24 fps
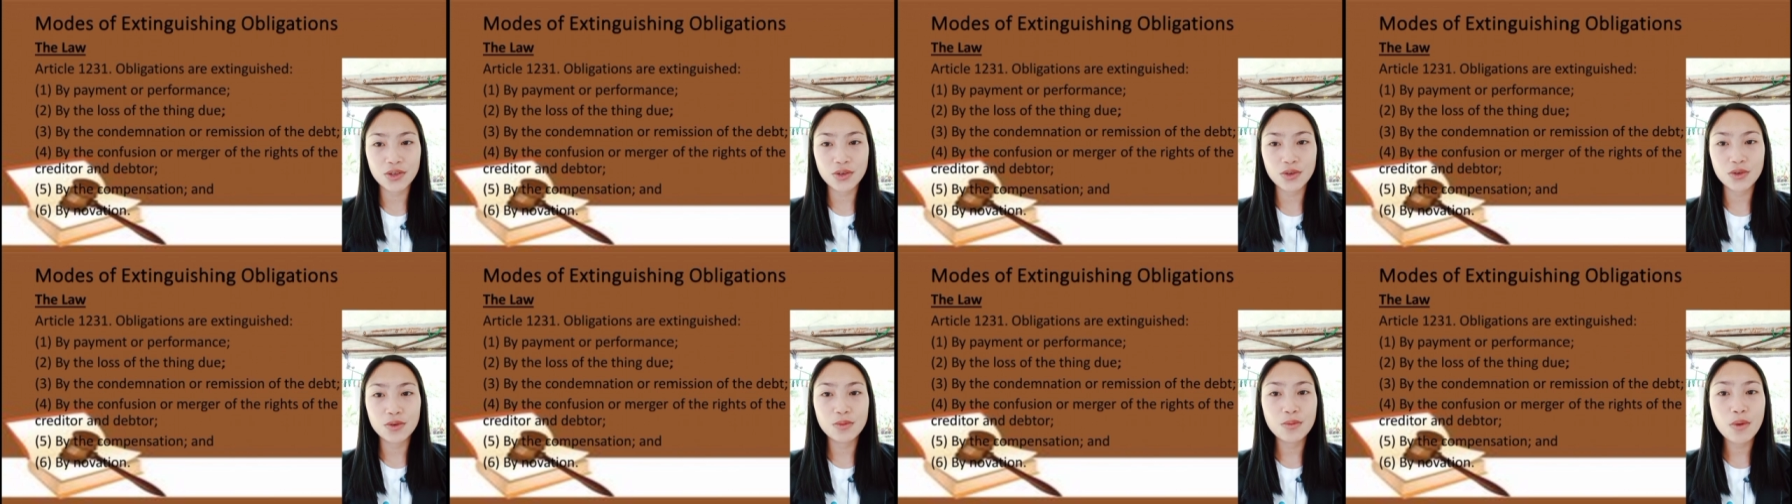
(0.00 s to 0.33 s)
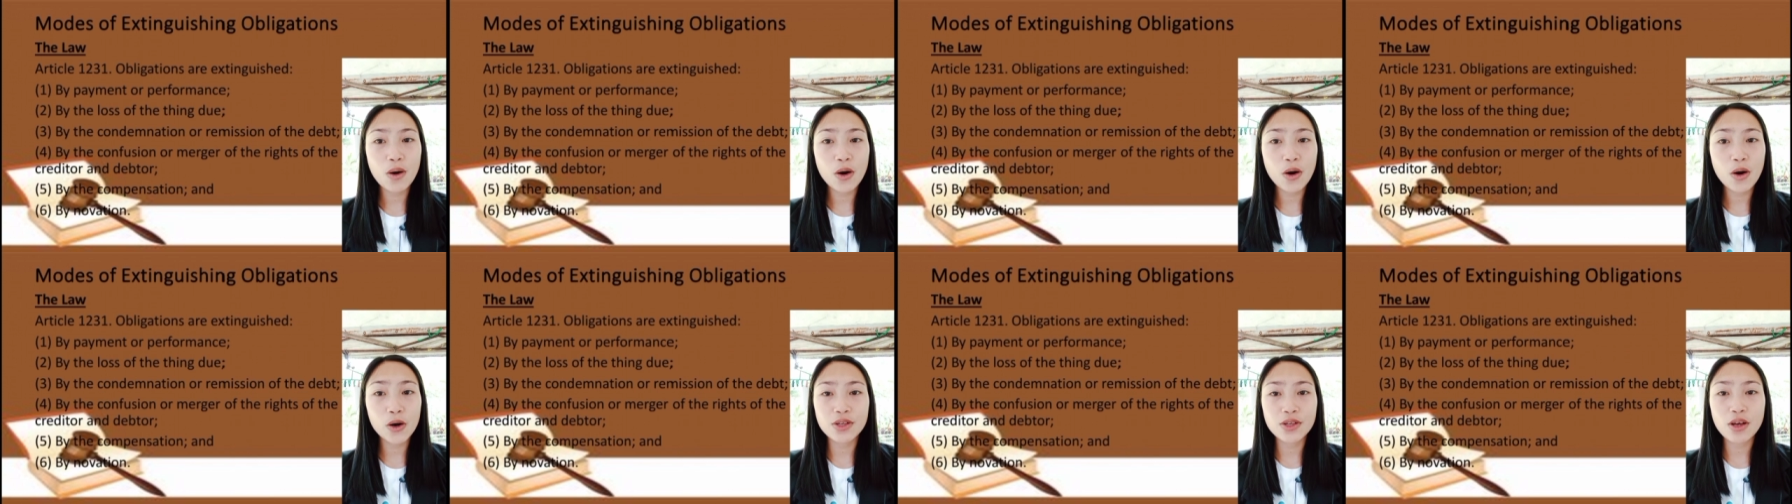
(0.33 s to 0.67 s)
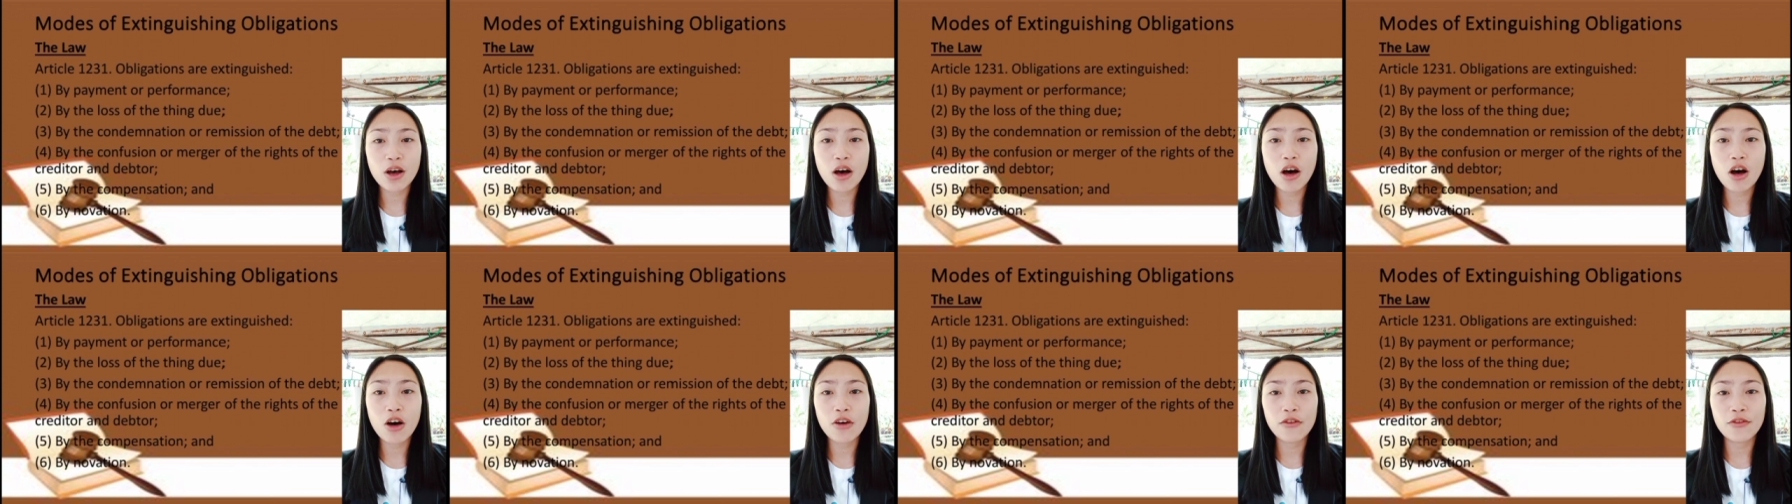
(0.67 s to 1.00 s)
So,
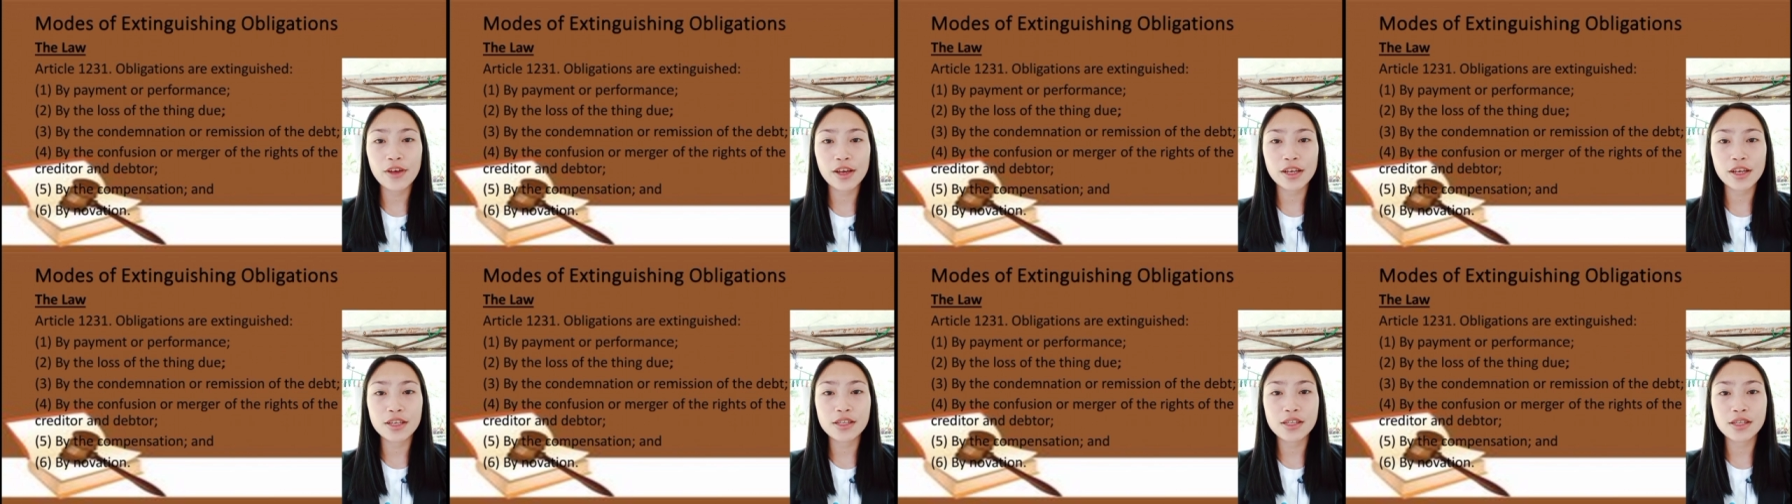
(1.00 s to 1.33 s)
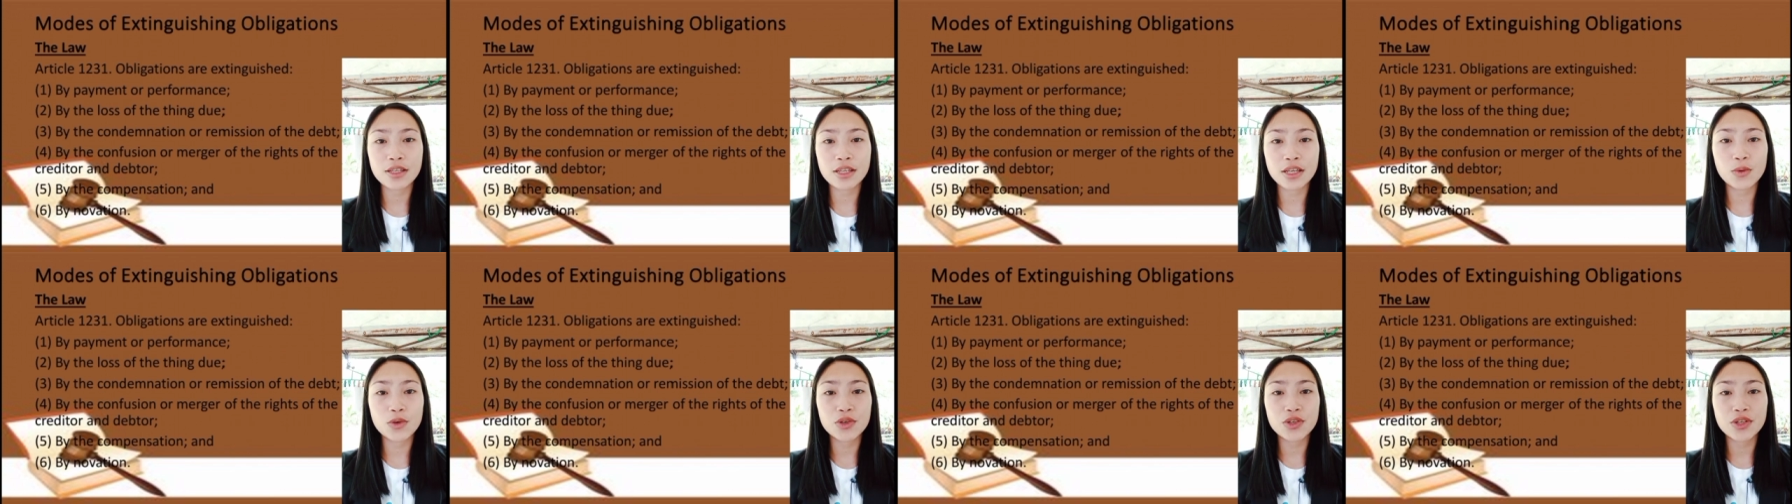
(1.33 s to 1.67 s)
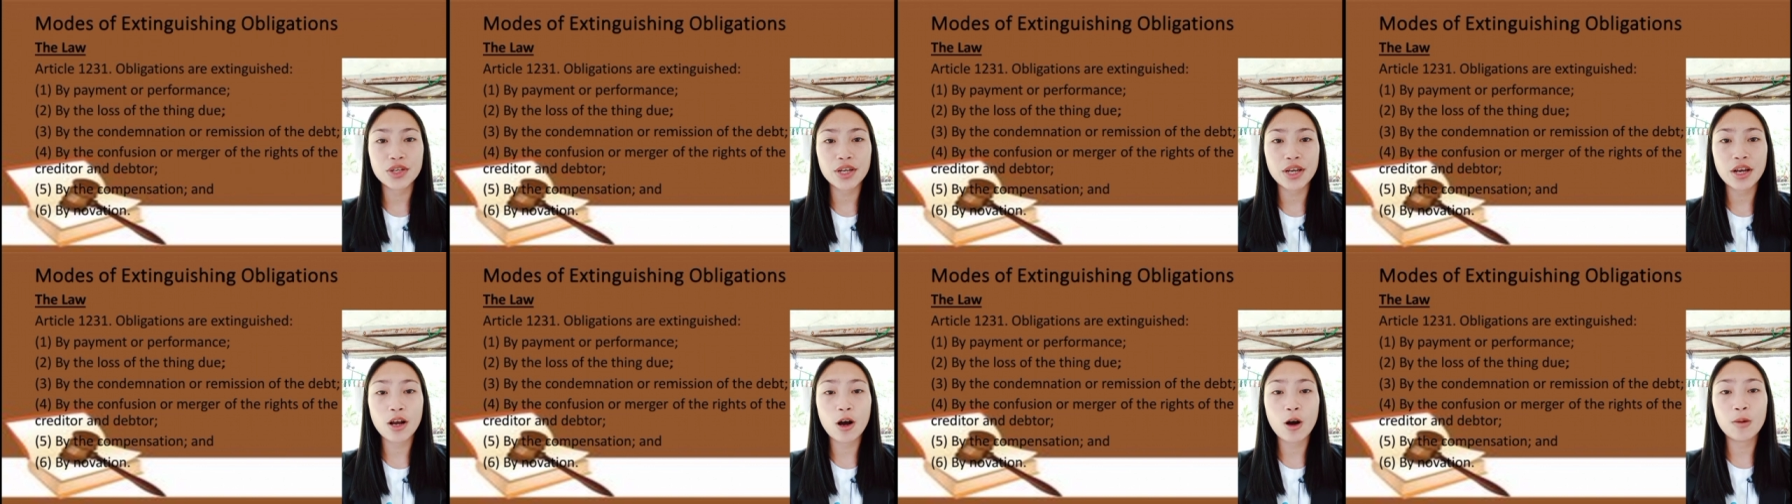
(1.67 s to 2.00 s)
modes of
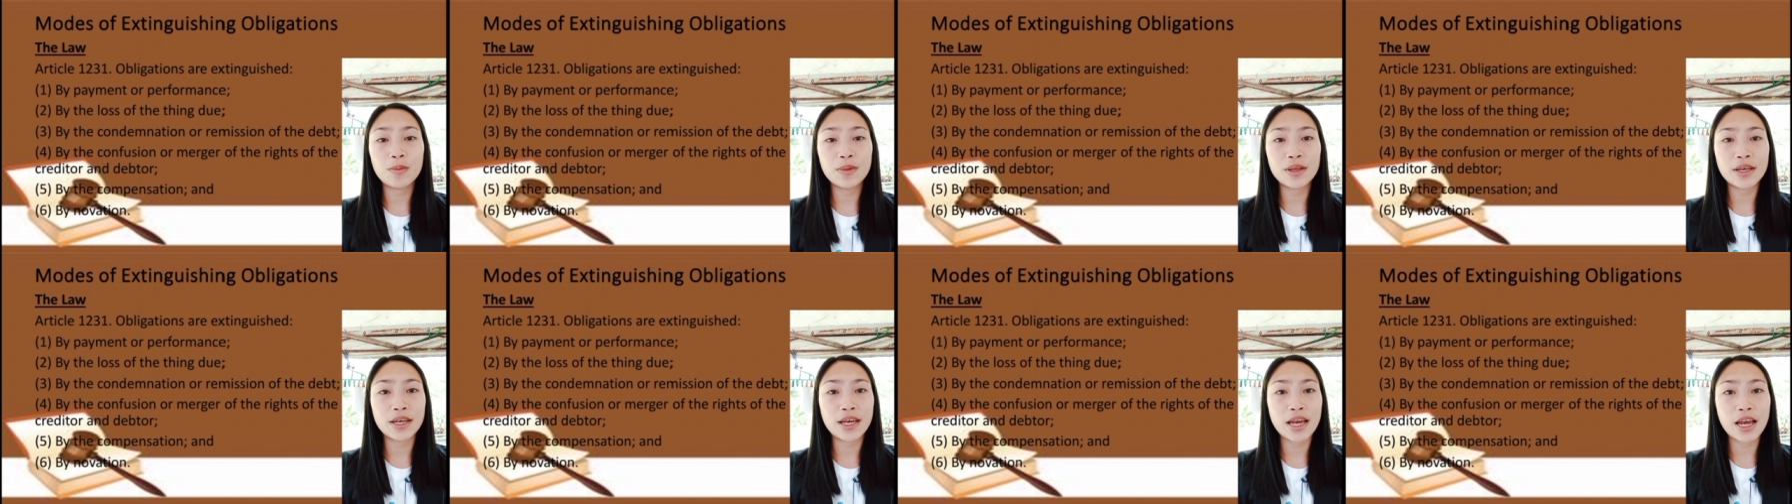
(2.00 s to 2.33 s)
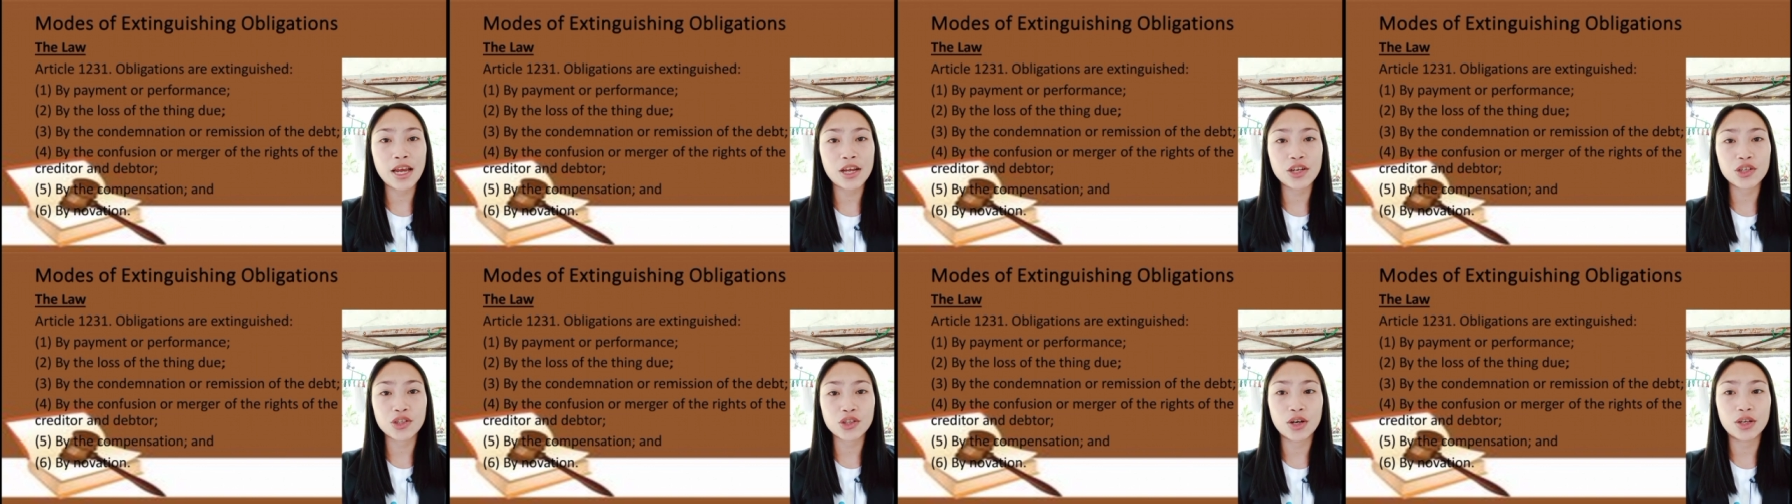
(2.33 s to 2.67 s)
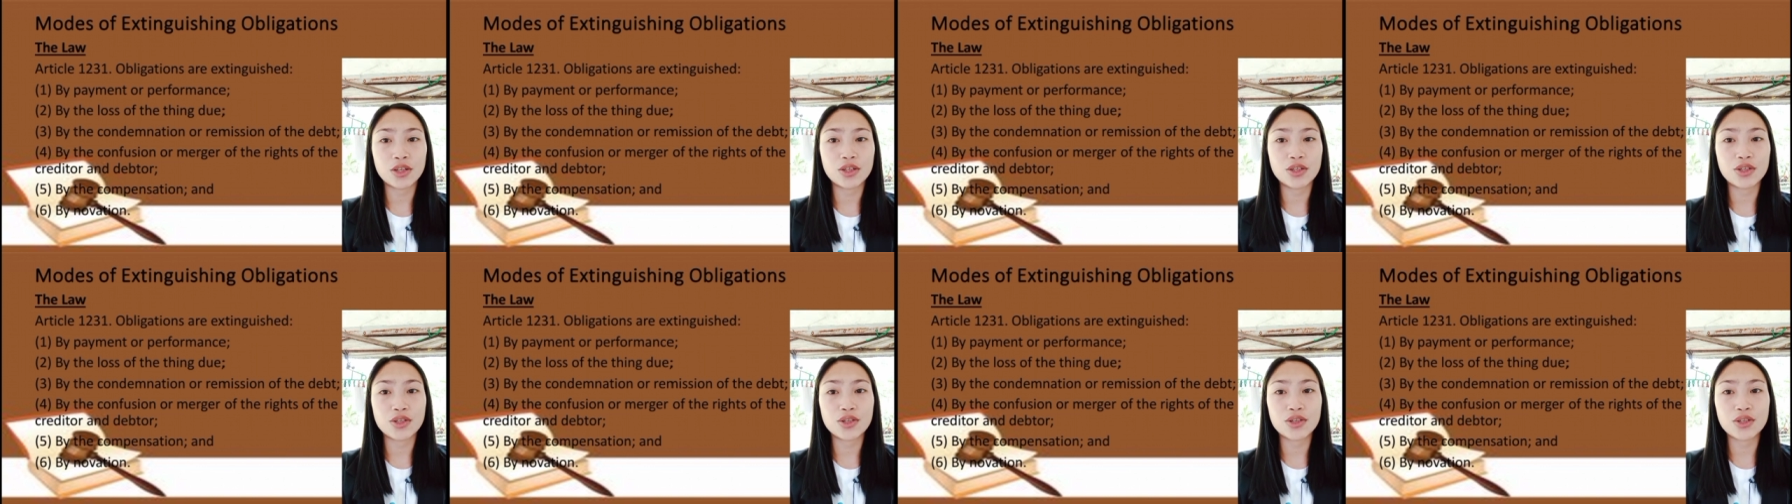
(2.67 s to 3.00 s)
extinguishing
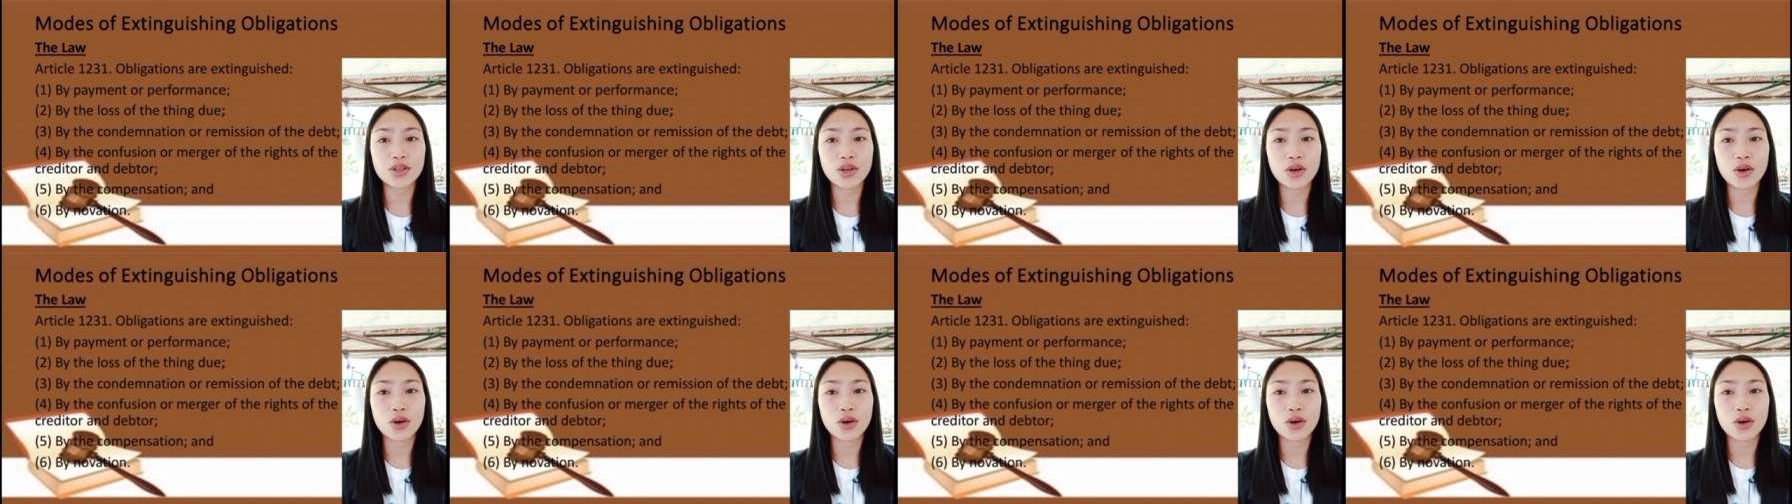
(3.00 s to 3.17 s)
obligations.